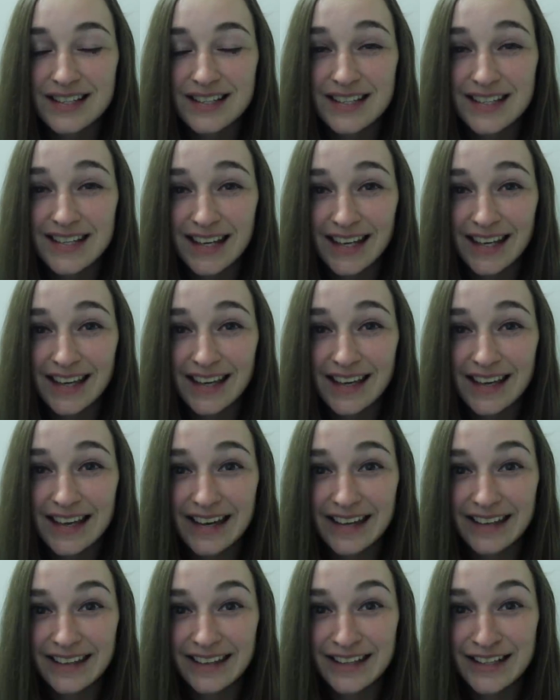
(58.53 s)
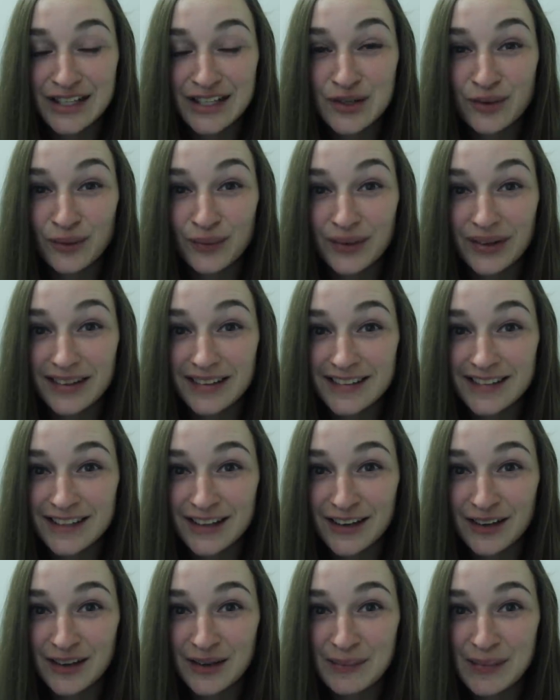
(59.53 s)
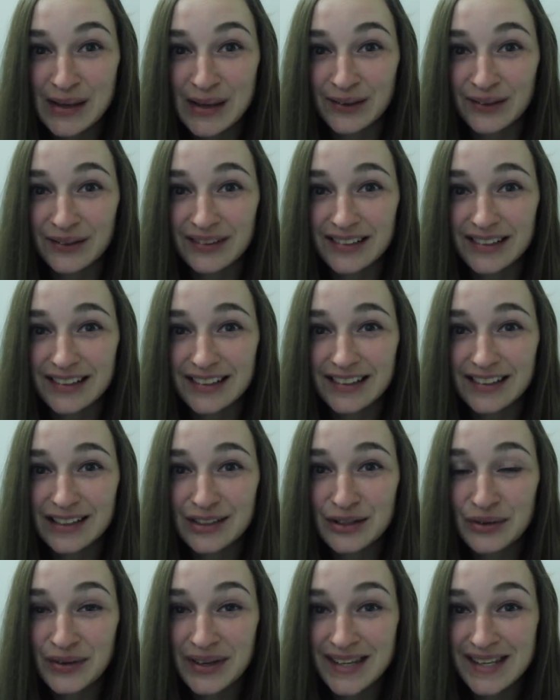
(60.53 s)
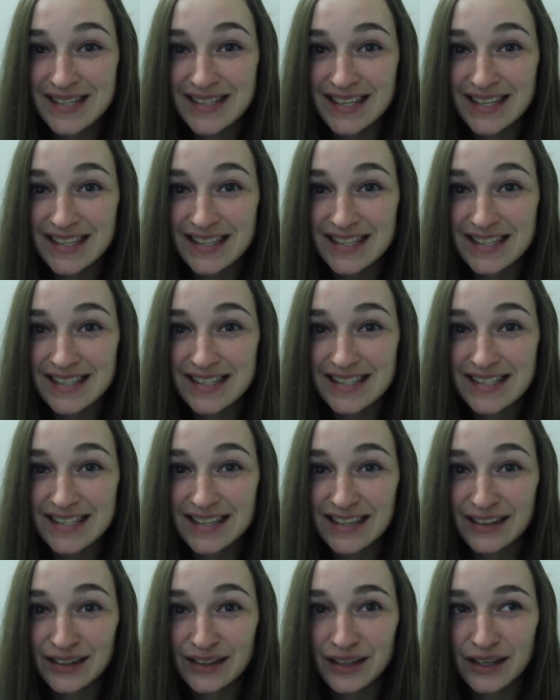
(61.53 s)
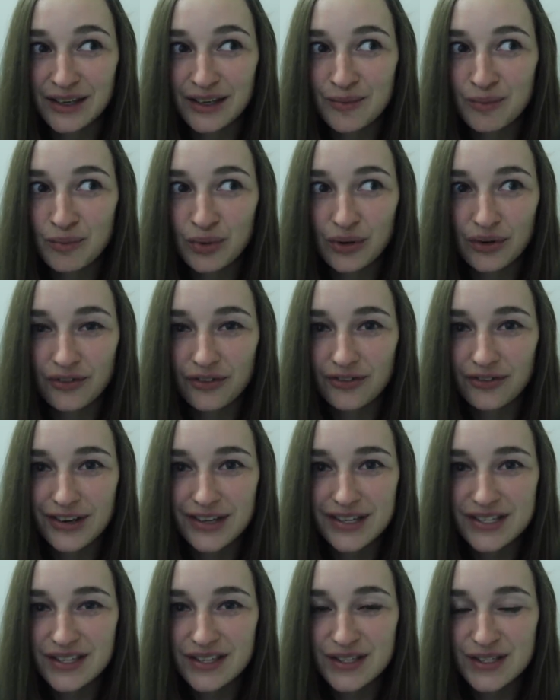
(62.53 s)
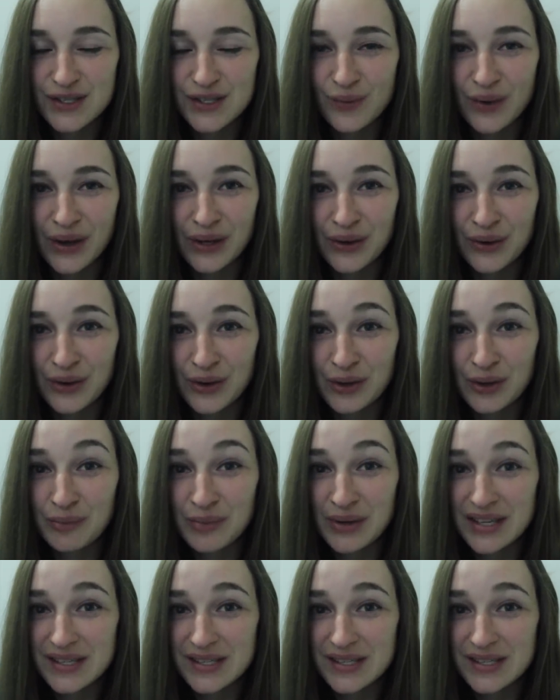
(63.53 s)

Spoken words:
Today I don't want to talk about the reasons, the number of reasons why you could